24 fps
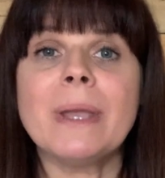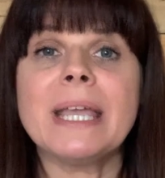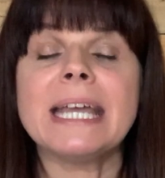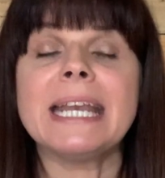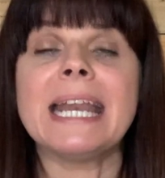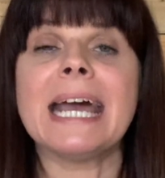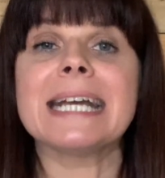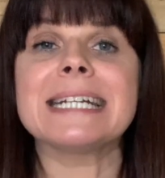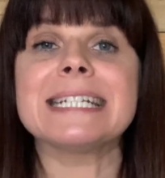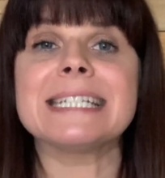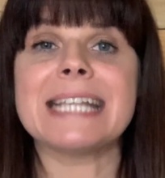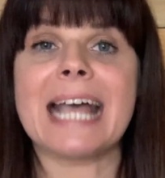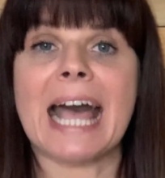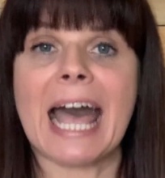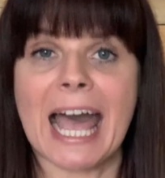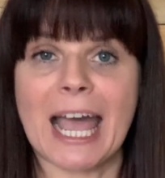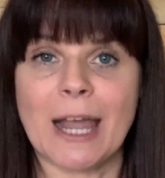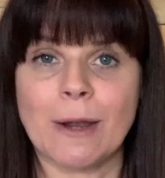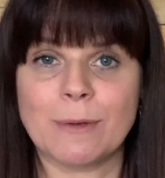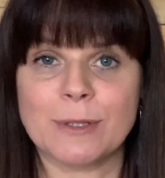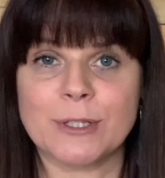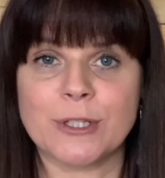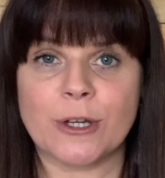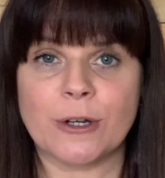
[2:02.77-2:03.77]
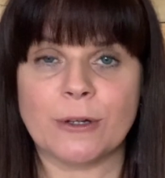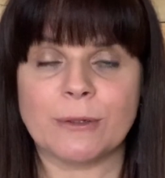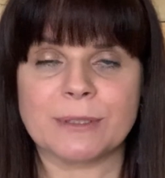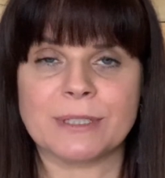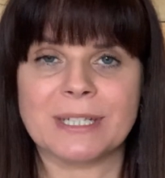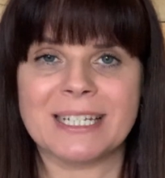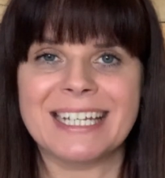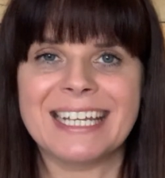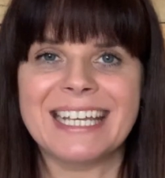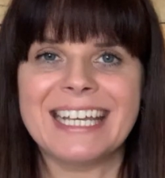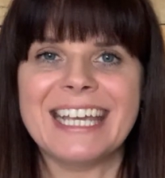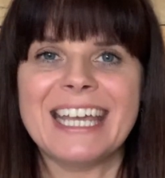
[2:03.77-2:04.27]
connect as a household.
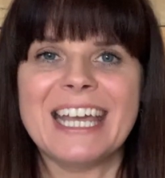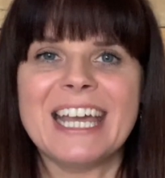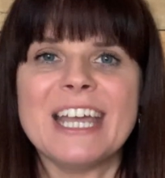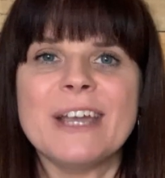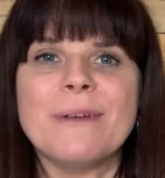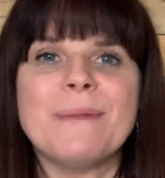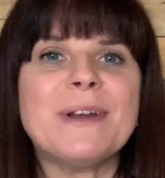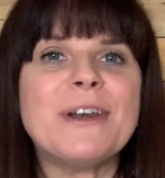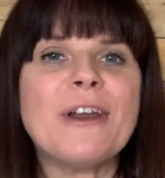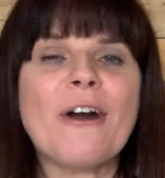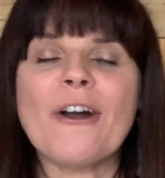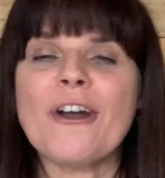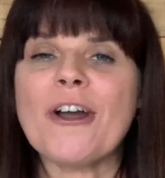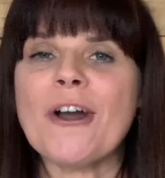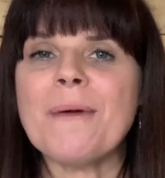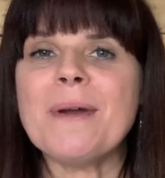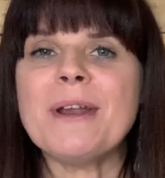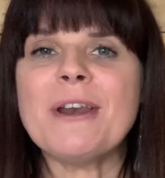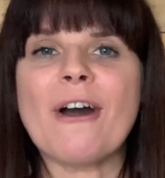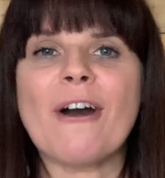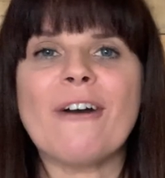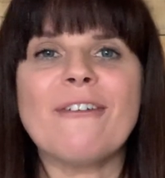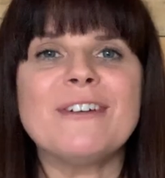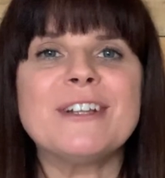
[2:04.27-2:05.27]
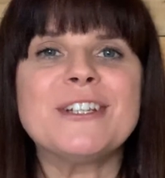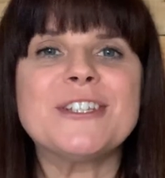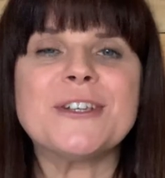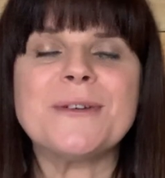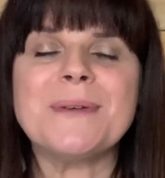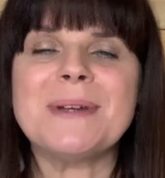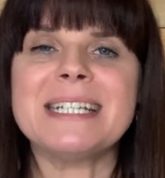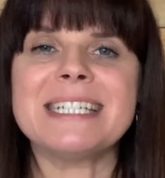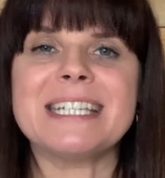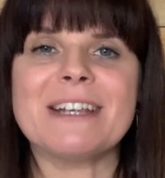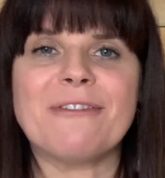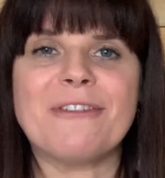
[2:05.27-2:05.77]
We're not going off and
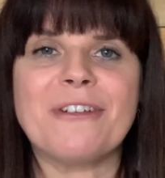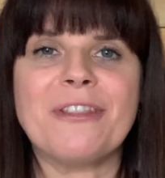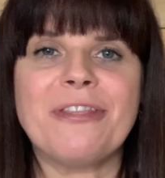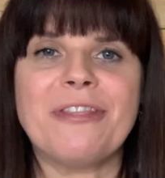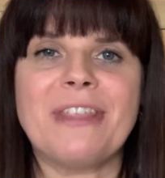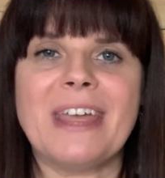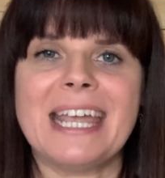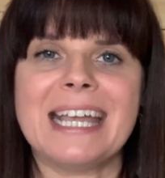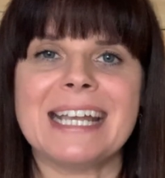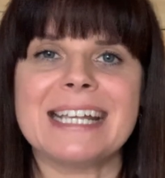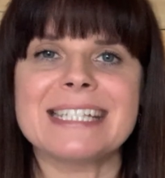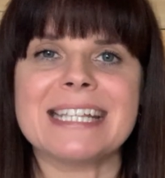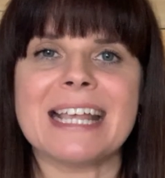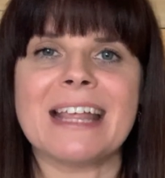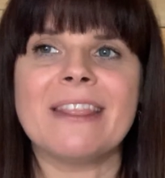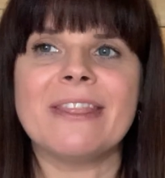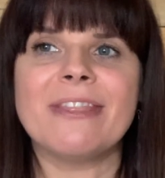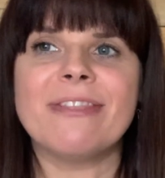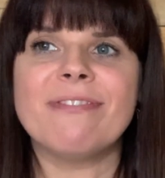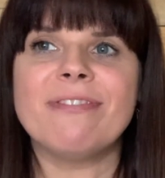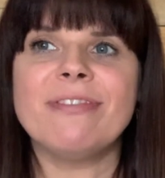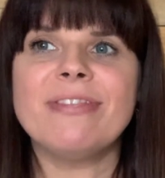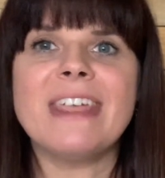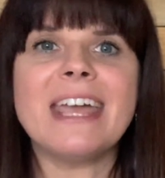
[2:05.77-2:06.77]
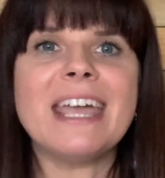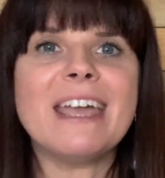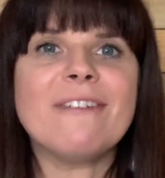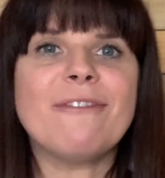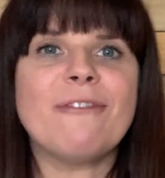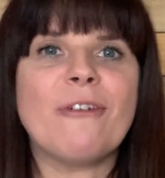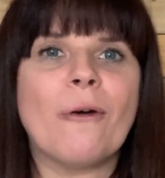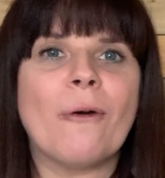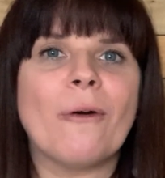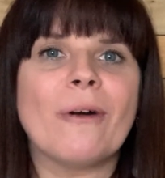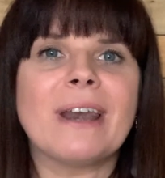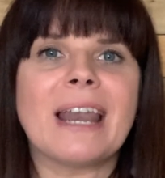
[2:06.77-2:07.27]
doing different things, and
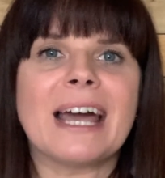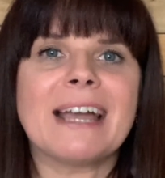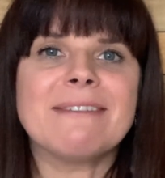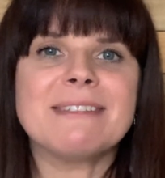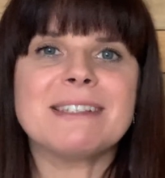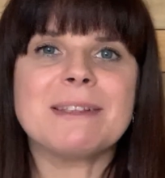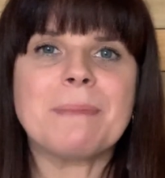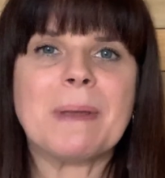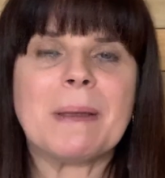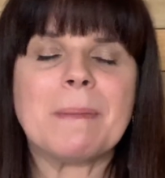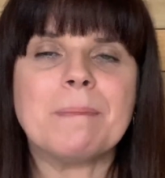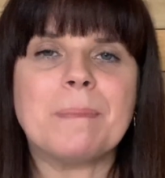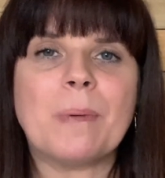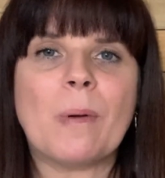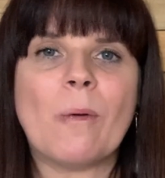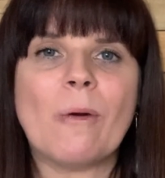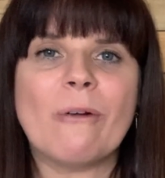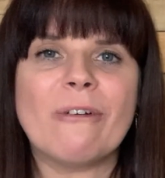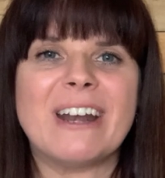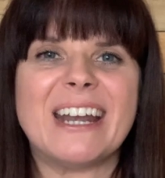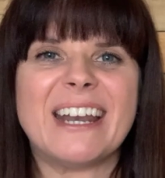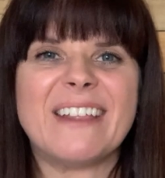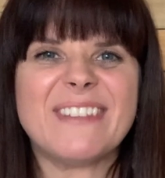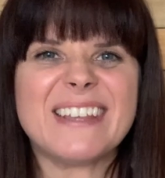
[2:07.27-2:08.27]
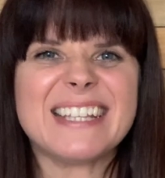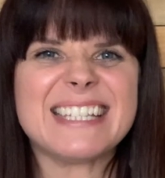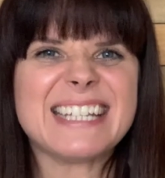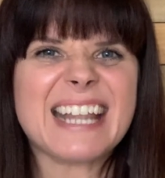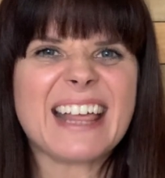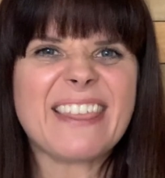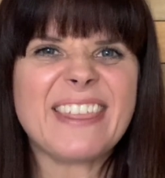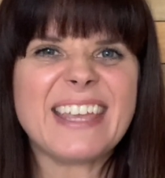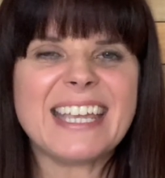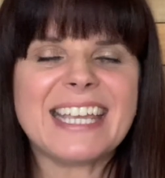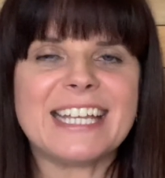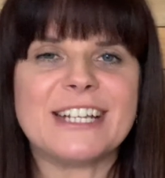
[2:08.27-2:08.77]
therefore life's a bit boring and there's
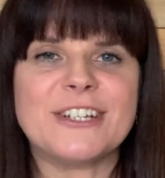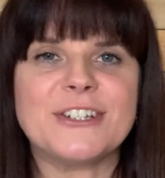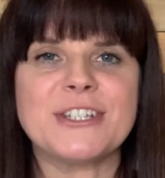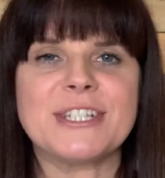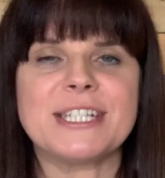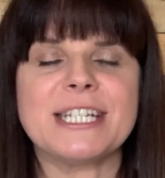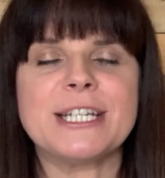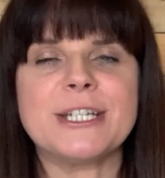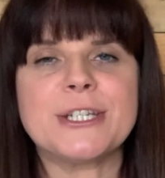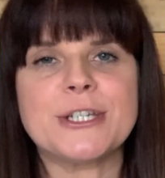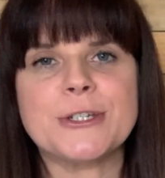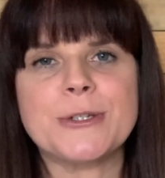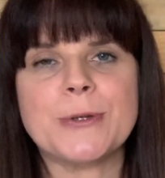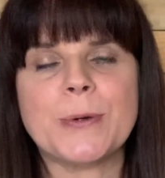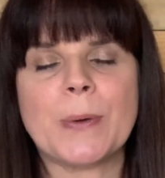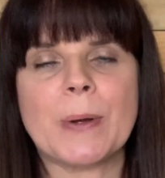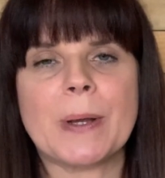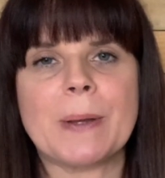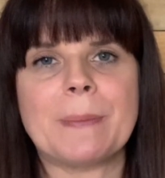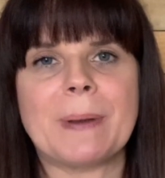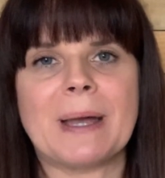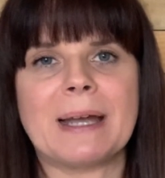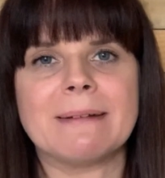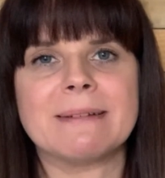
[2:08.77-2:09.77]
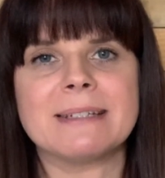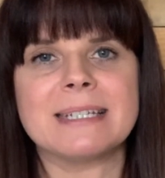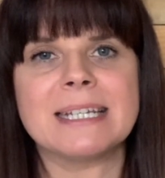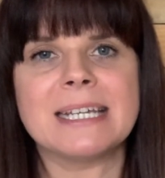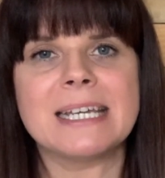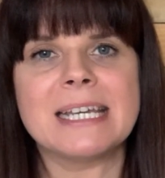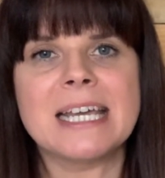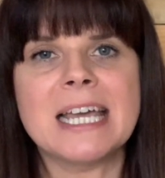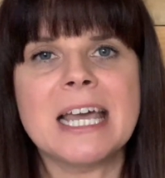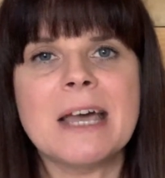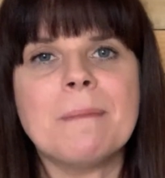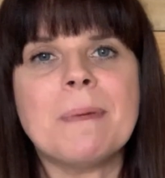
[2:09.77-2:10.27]
nothing interesting to talk about.
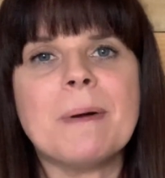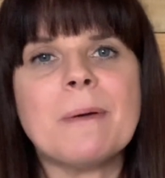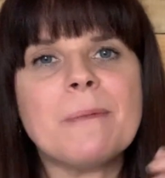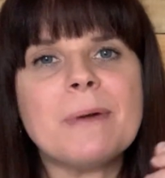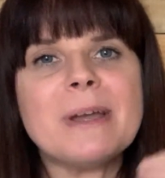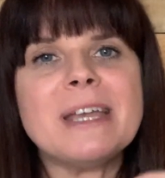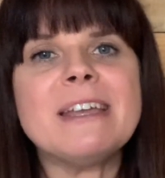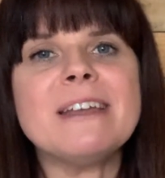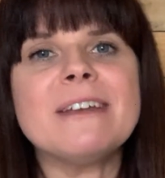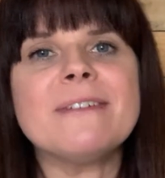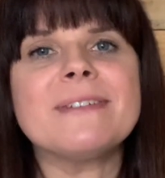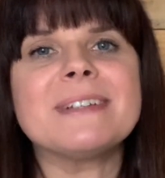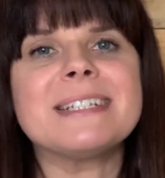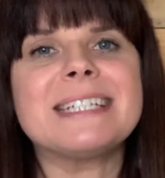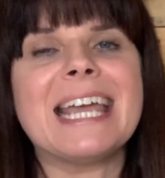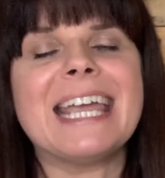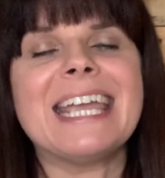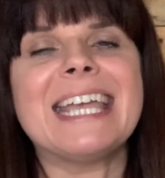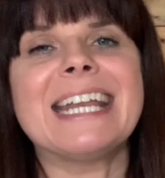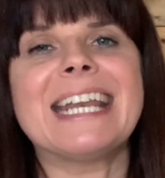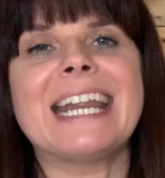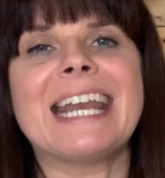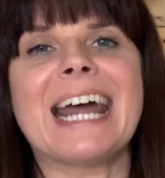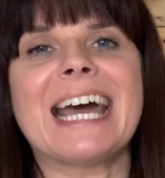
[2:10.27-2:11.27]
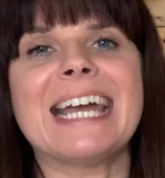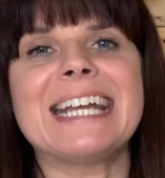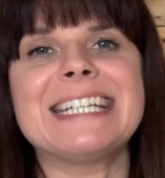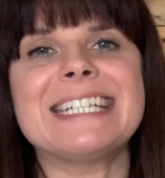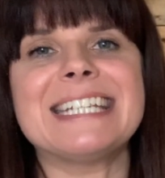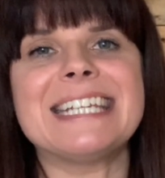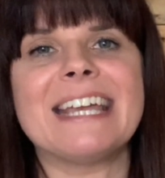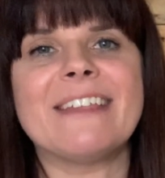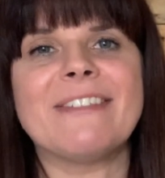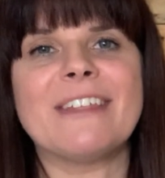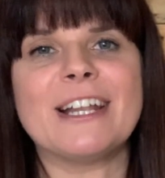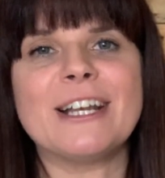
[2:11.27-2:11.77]
But we've taken an
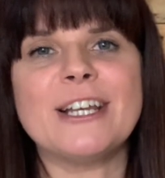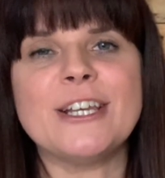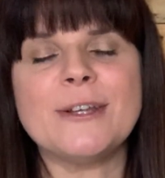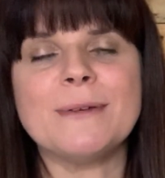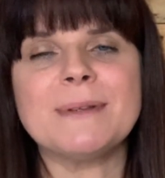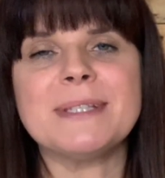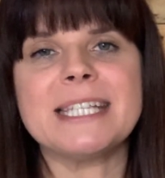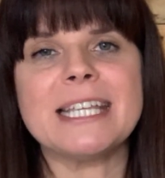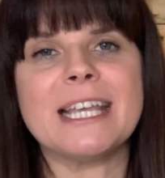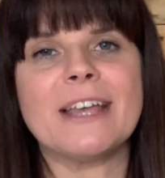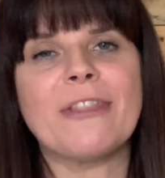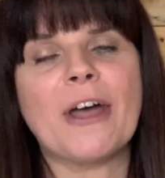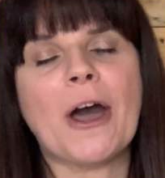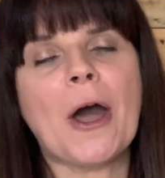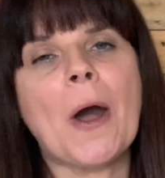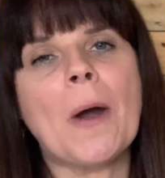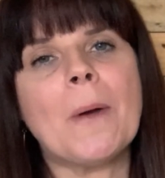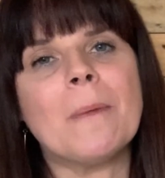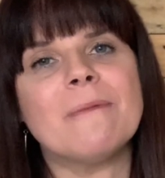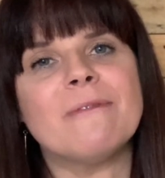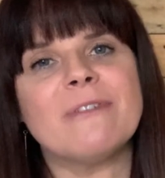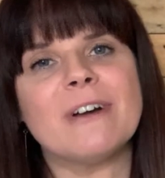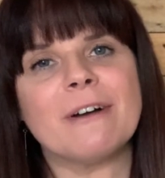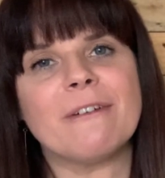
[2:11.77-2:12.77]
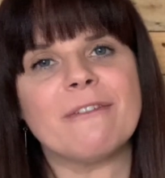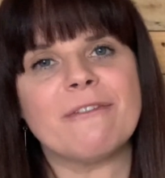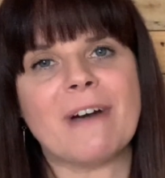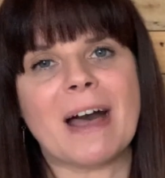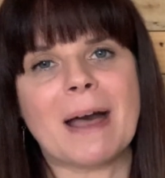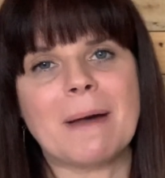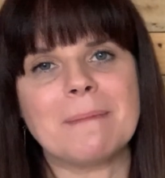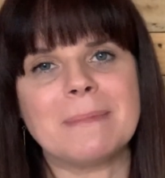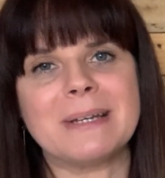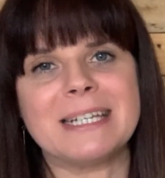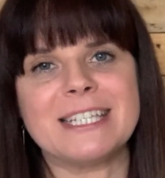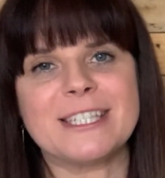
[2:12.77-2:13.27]
idea that Lucy at the Hopeful
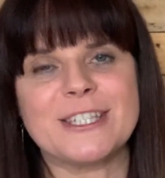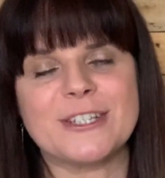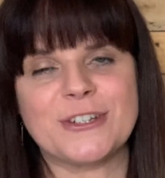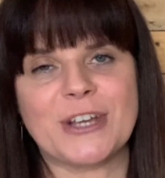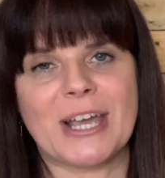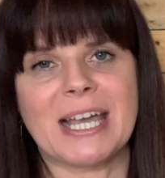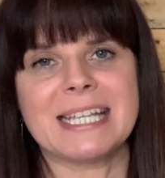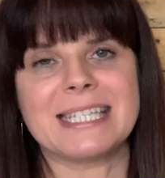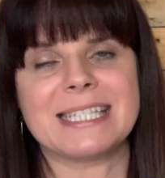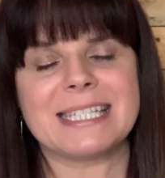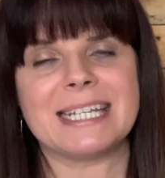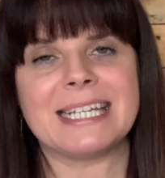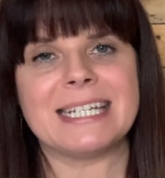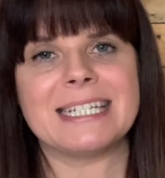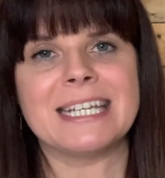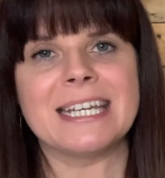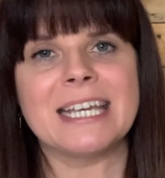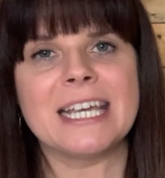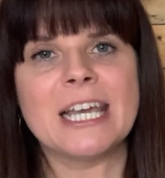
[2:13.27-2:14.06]
Family suggested,